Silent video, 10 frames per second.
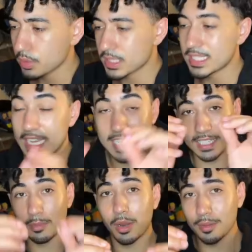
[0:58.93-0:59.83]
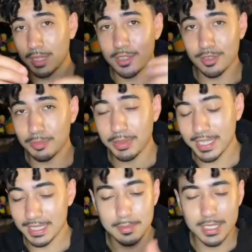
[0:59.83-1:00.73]
stake at the bottom that you could
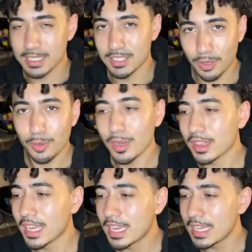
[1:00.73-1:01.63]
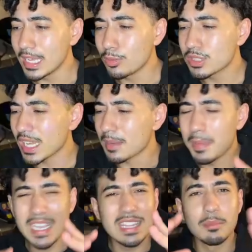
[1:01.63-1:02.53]
plant them into dirt with. It was like
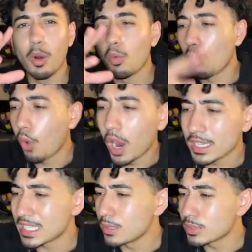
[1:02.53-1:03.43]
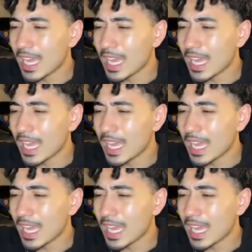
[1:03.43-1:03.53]
making them all wonky. It was